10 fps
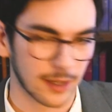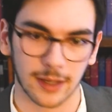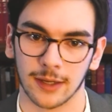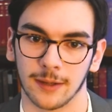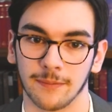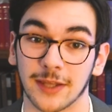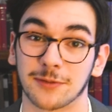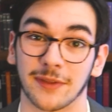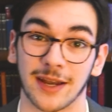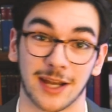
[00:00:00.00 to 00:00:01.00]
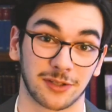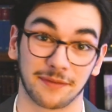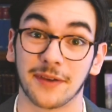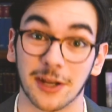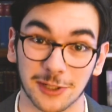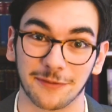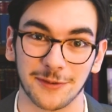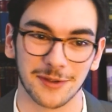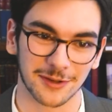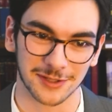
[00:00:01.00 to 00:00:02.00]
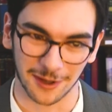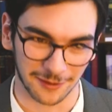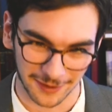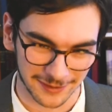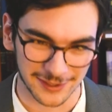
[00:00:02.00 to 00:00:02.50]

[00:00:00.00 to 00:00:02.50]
That's one that I actually finished a few years ago, though.